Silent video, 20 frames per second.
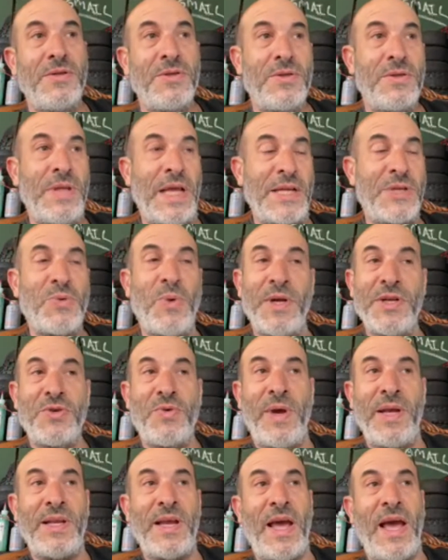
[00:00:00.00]
That's why it's
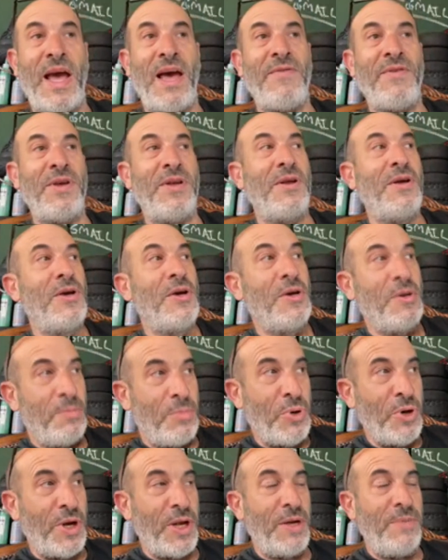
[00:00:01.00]
great to have it.
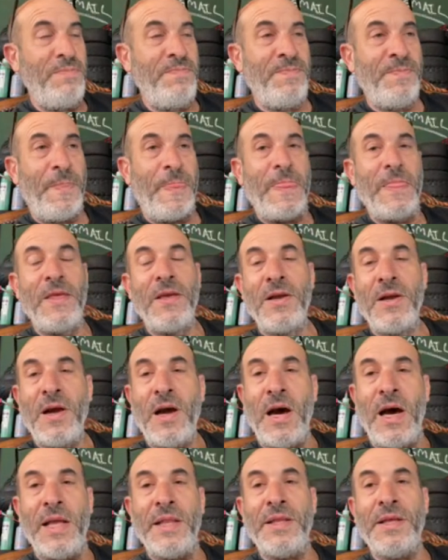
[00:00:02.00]
Put it
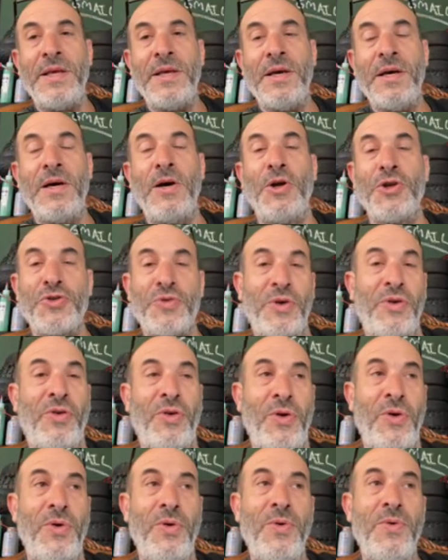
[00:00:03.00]
on the Ultra
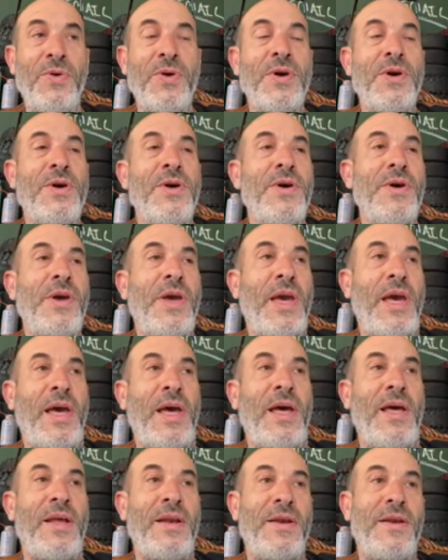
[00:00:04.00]
2,
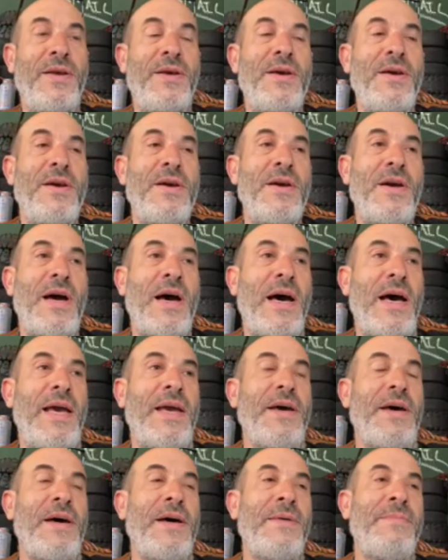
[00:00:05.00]
and the
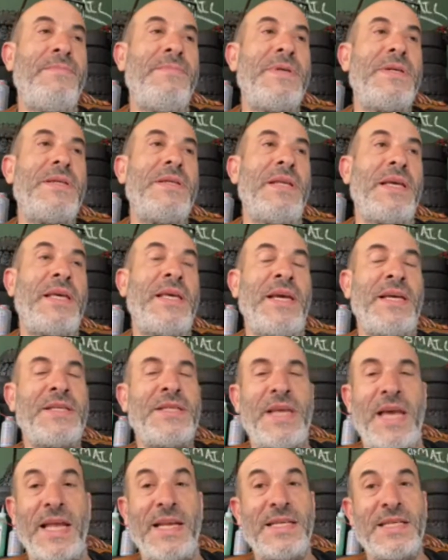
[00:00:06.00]

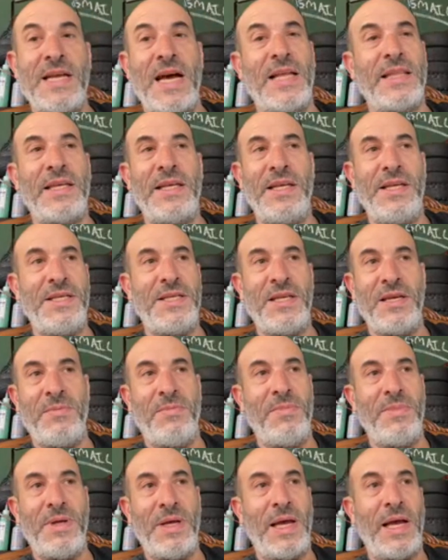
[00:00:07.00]
kickstand is not that easy,
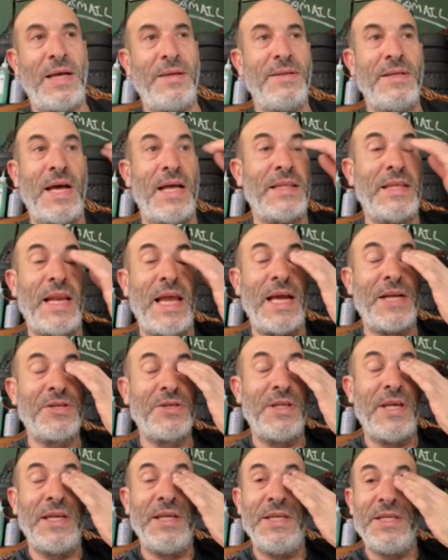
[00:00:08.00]
not that actually
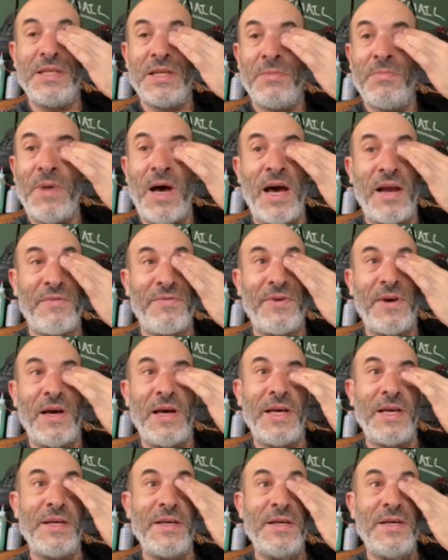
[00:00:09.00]
that easy to
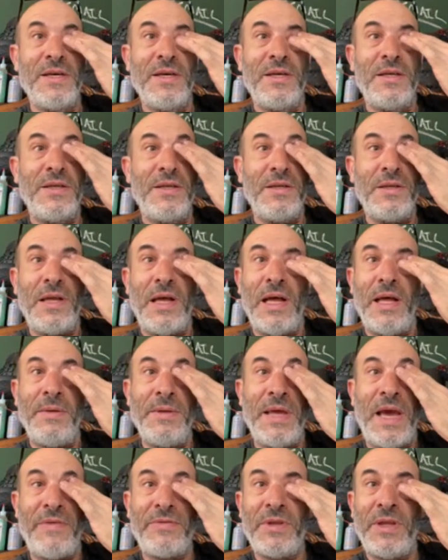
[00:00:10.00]
modify.
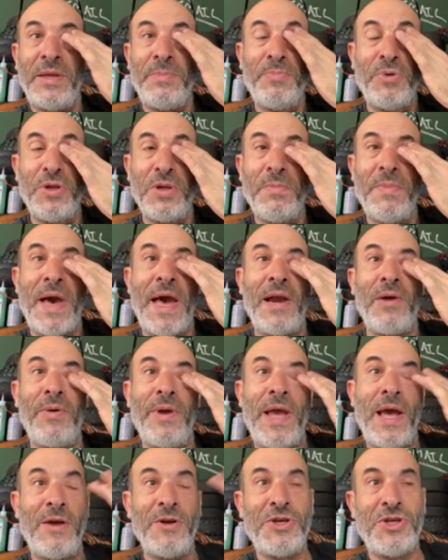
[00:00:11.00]
You have to pull the
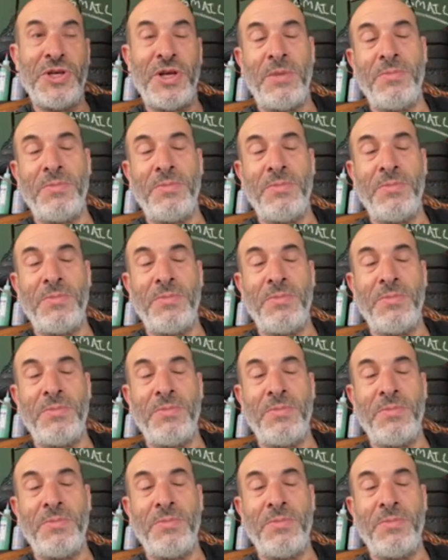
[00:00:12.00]
battery out and shit.